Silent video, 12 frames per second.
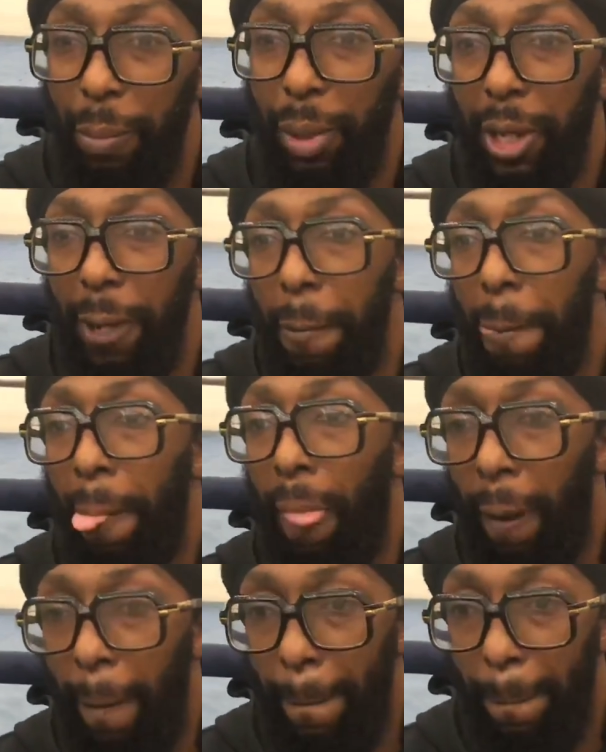But
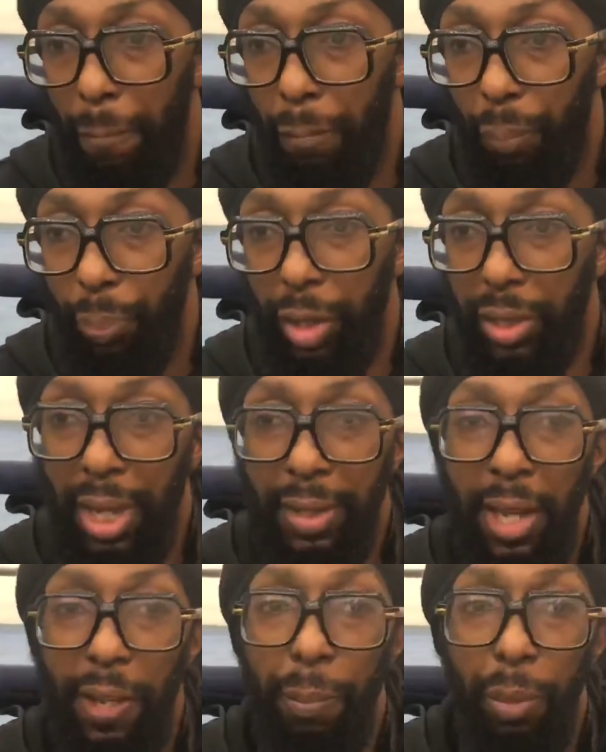it's not
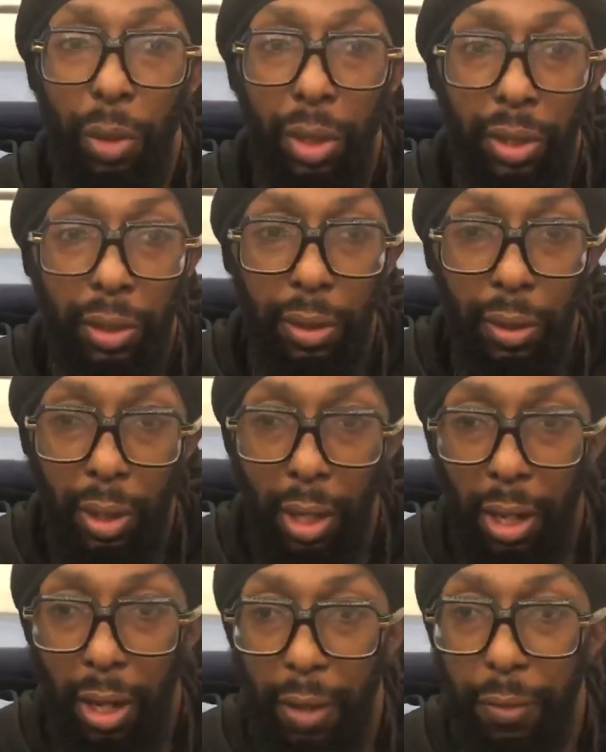that important.
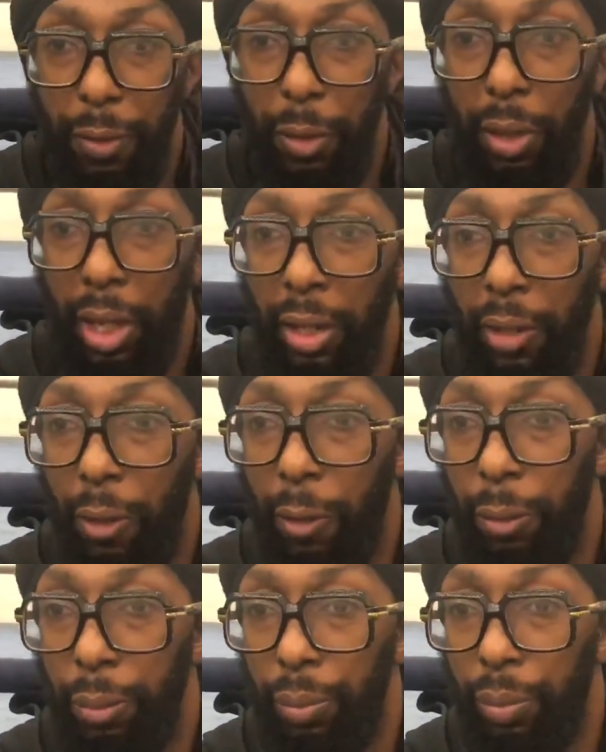I feel like
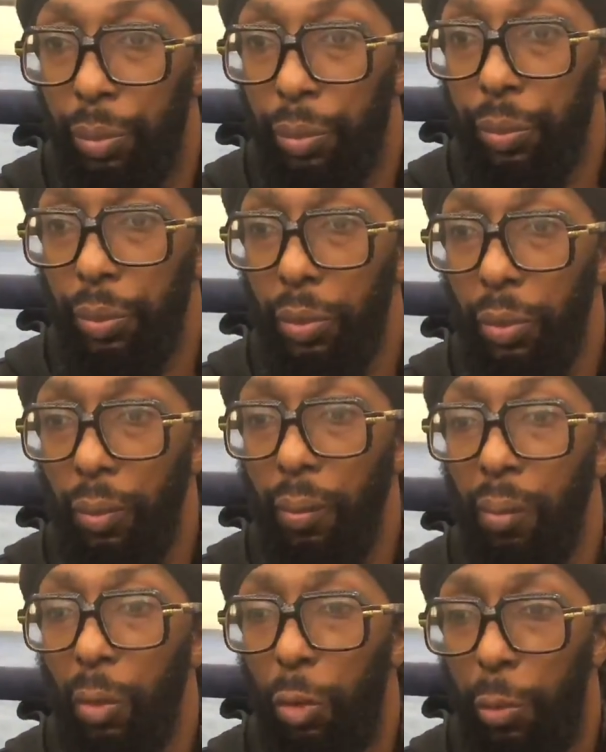
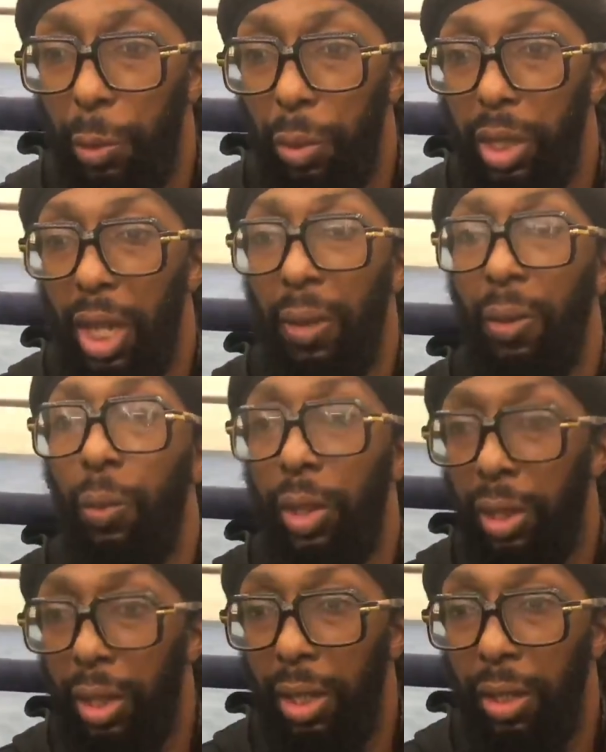when people came to
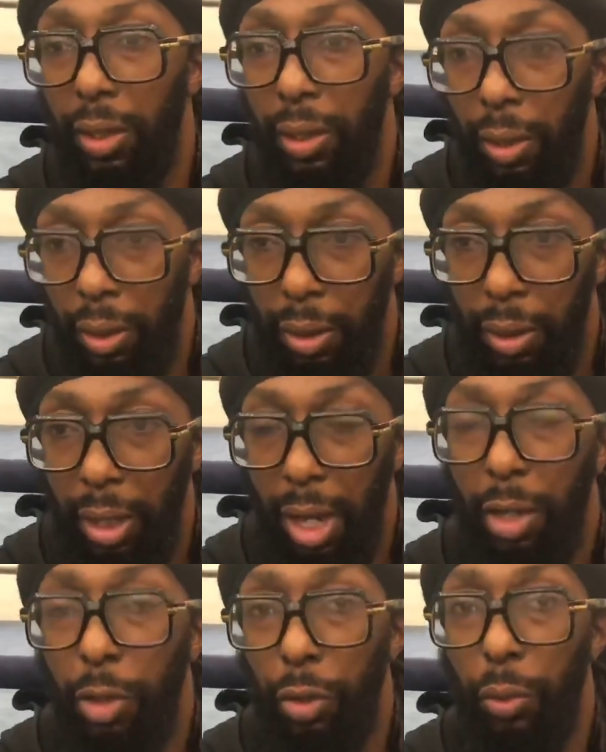Wingate, they got
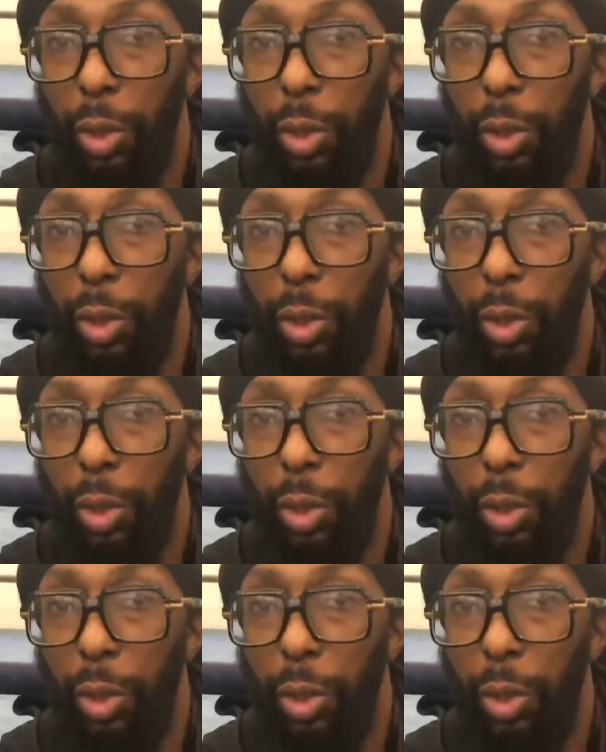a true